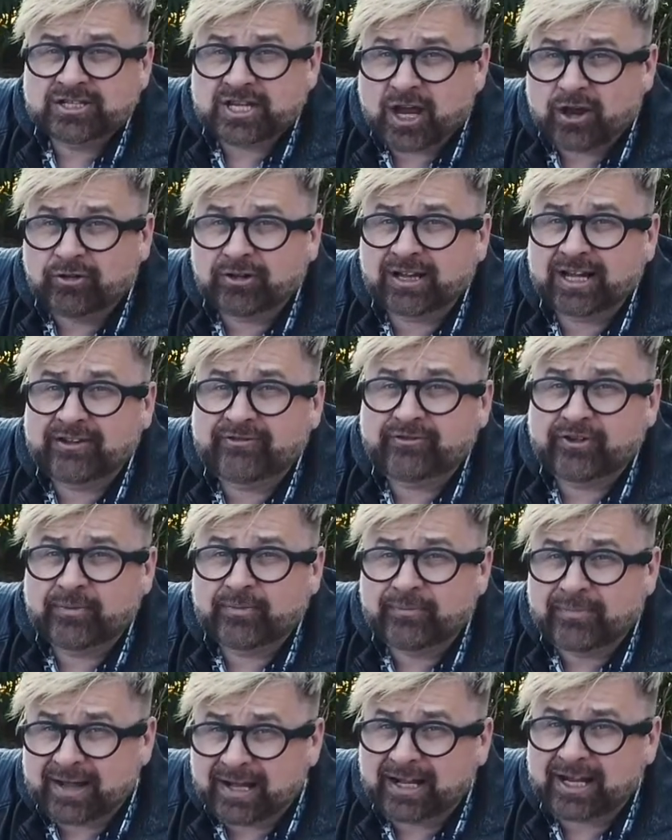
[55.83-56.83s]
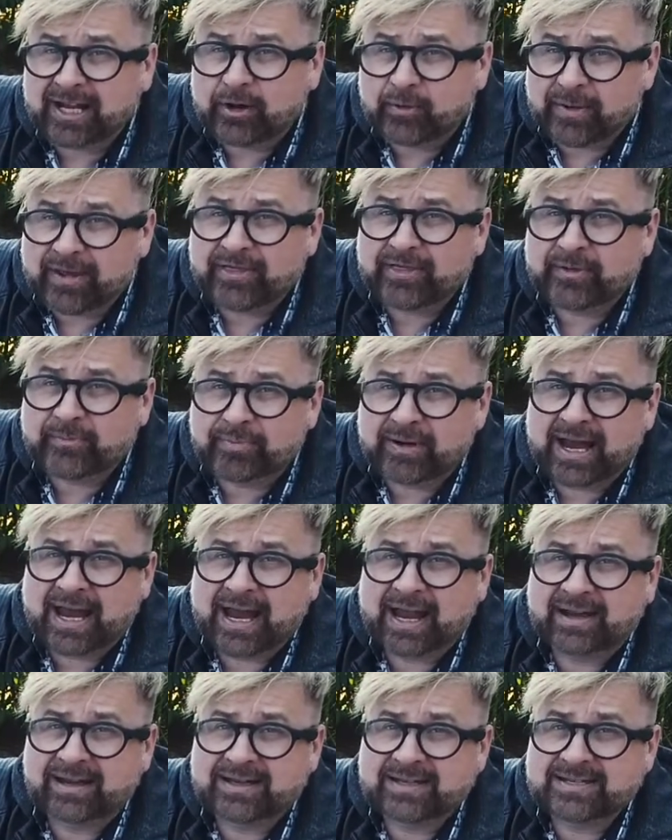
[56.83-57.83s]
totally familiar with the
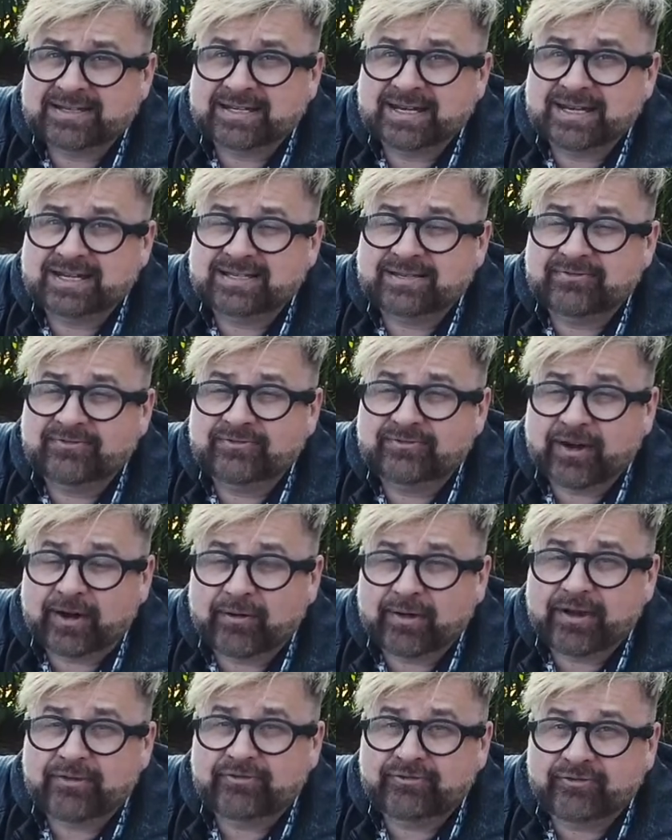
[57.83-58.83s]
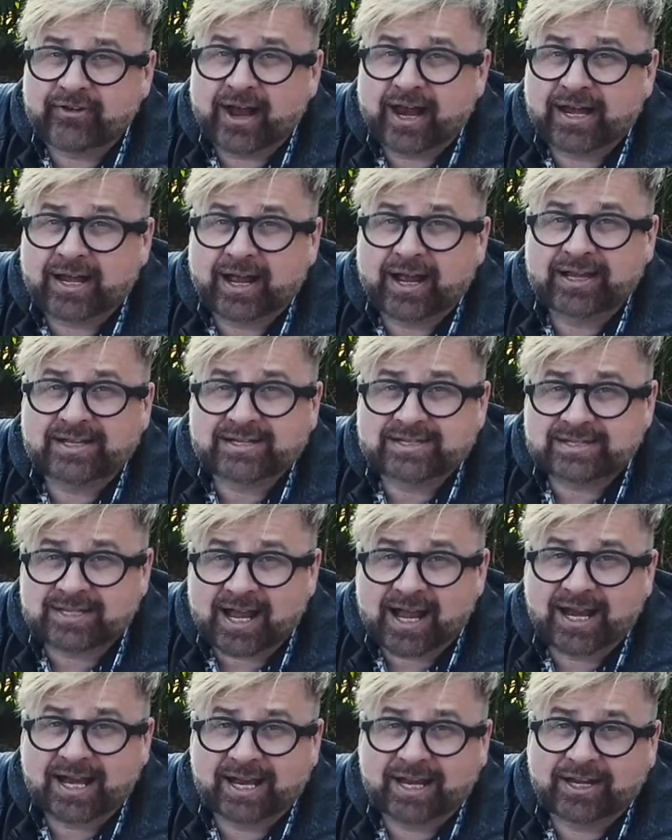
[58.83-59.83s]
brand and see some very finite
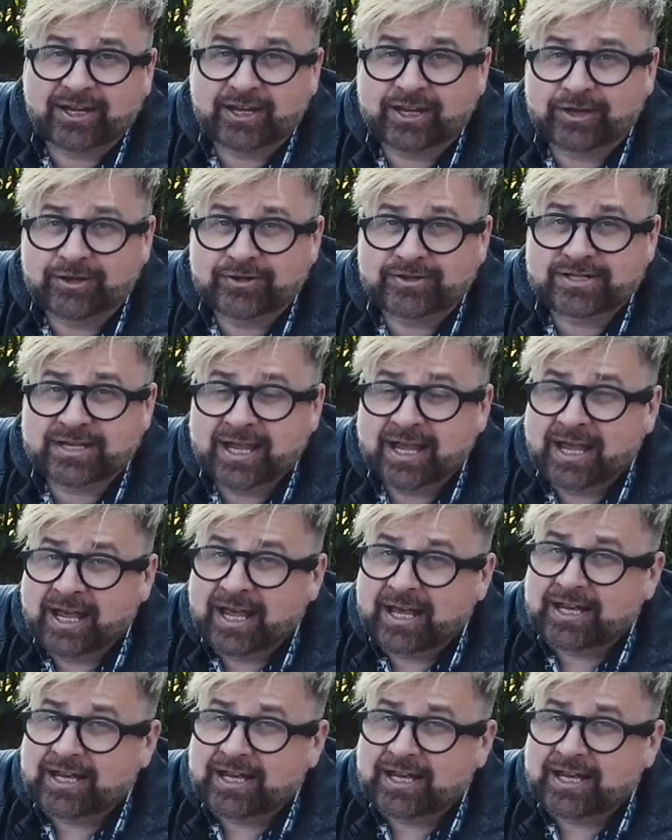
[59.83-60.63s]
styling cues,